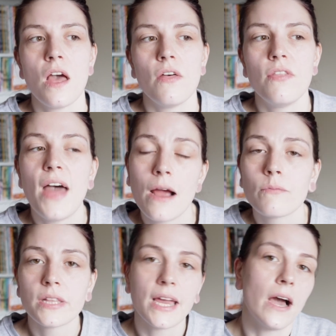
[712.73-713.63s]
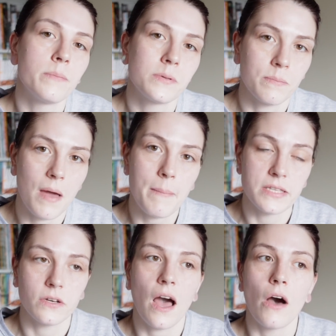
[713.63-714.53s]
that really helps with my
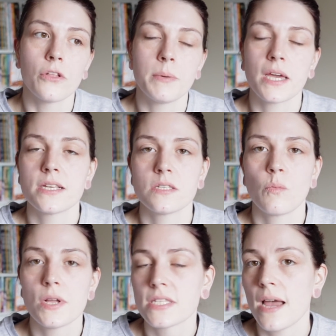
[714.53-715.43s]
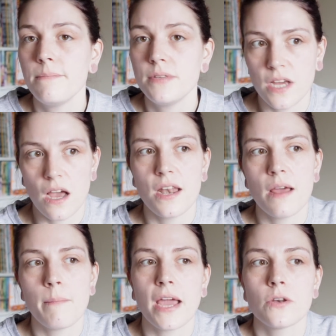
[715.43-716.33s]
mental health because once I'm done,
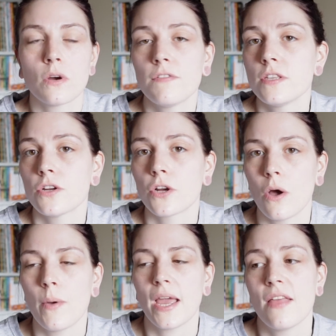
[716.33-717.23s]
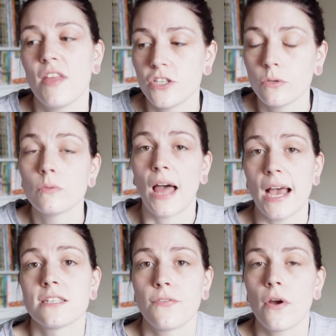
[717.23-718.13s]
my endorphins are going and they do
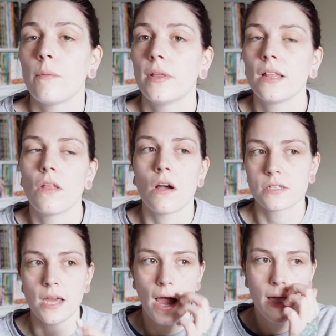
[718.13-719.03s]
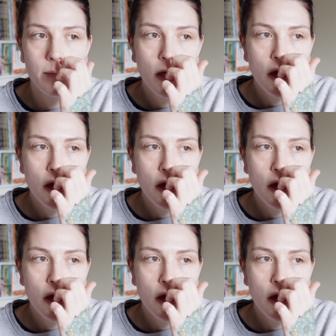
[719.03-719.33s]
last for a really long time.